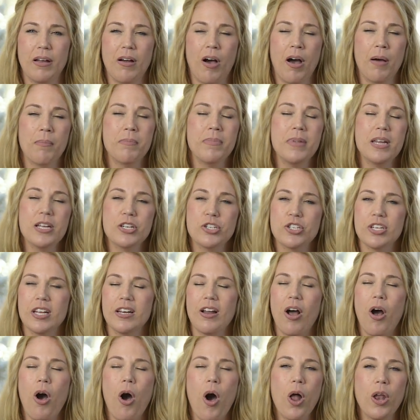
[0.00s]

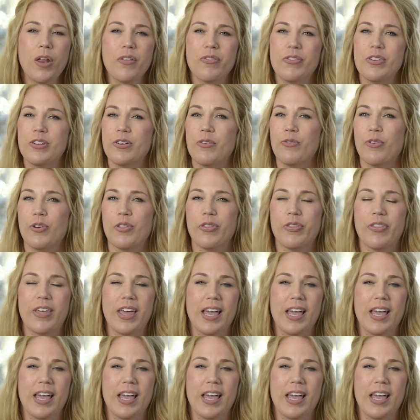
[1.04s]
omniscient, all of the different